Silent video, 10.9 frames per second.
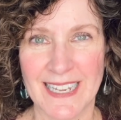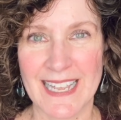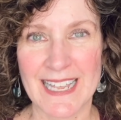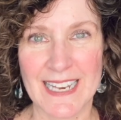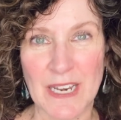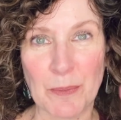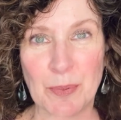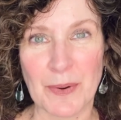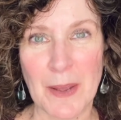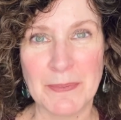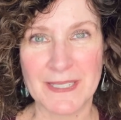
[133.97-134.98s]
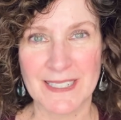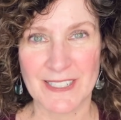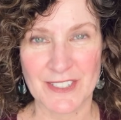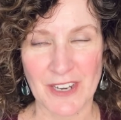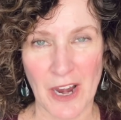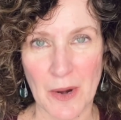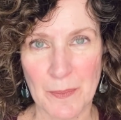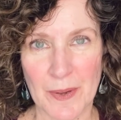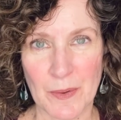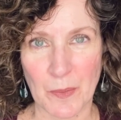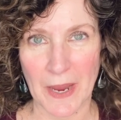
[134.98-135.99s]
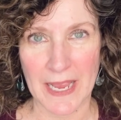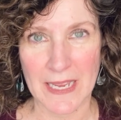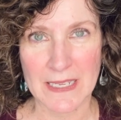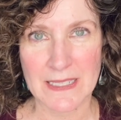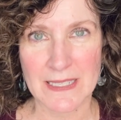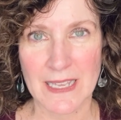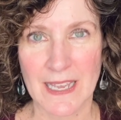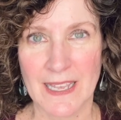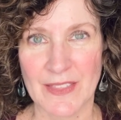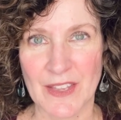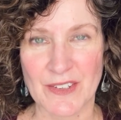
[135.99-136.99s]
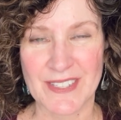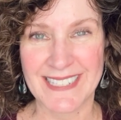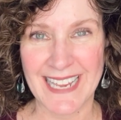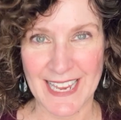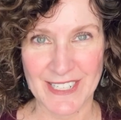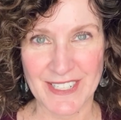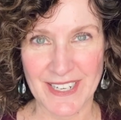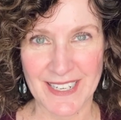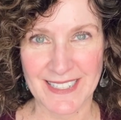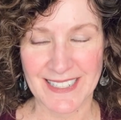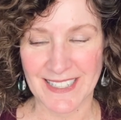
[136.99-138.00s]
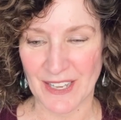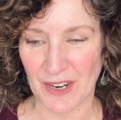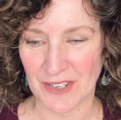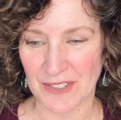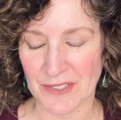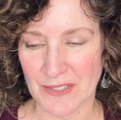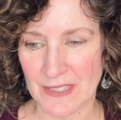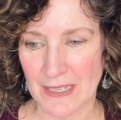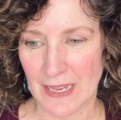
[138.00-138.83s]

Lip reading: in abrupt, sharp ways. There's tension, there's,